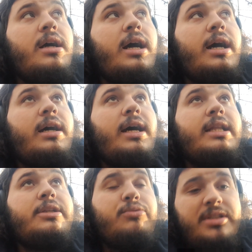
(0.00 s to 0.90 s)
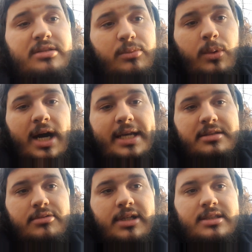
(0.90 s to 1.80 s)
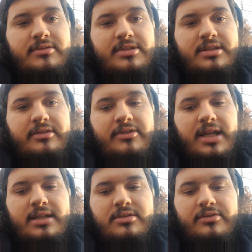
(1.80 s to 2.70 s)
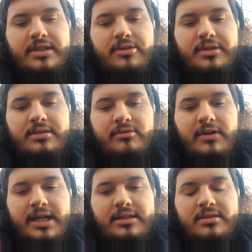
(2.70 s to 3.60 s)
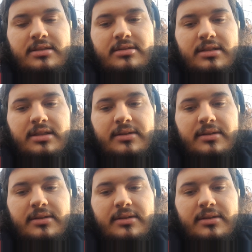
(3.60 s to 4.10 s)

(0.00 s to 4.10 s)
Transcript: And the reason why it's a relativistic philosophy, the reason why it's